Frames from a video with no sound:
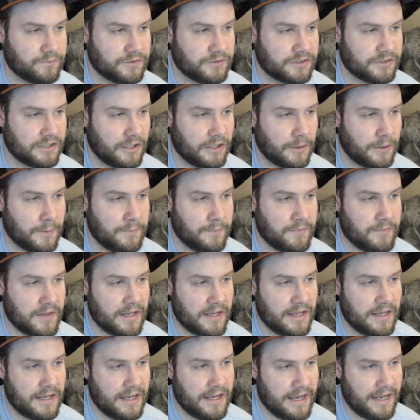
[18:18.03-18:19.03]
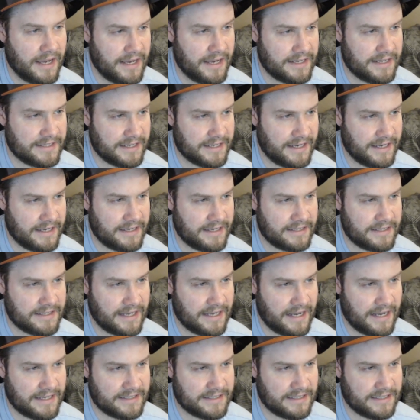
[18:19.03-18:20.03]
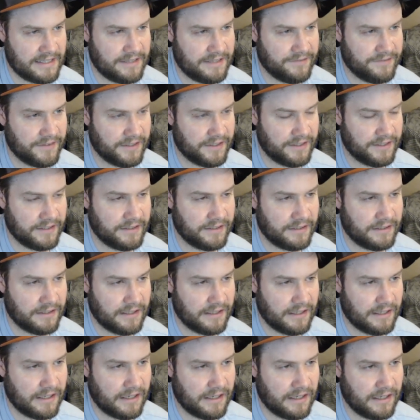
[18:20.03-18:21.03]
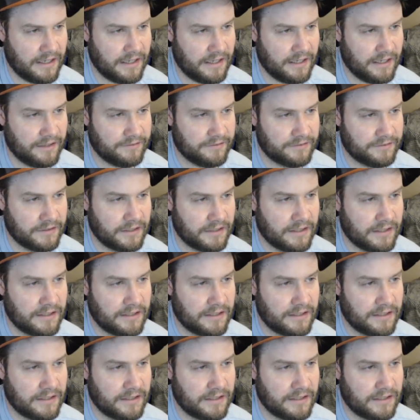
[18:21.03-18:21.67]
So ace ace has the EV of